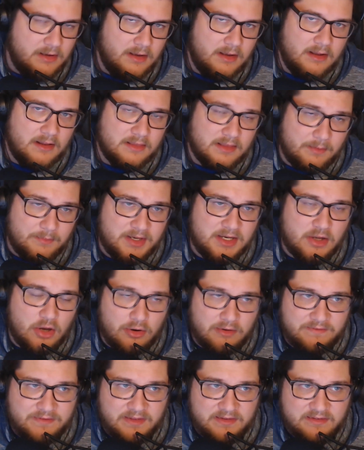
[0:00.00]
Let me know
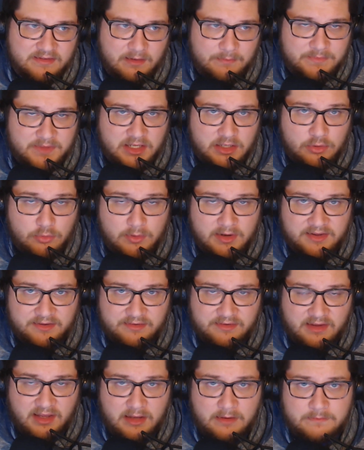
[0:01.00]
if it's something you want to
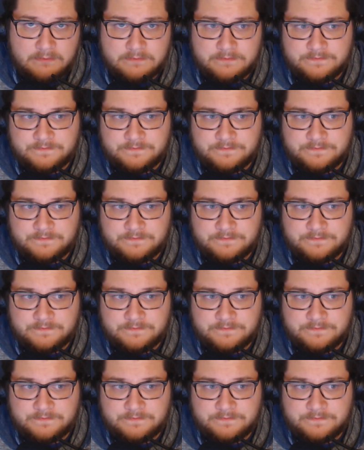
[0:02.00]
see.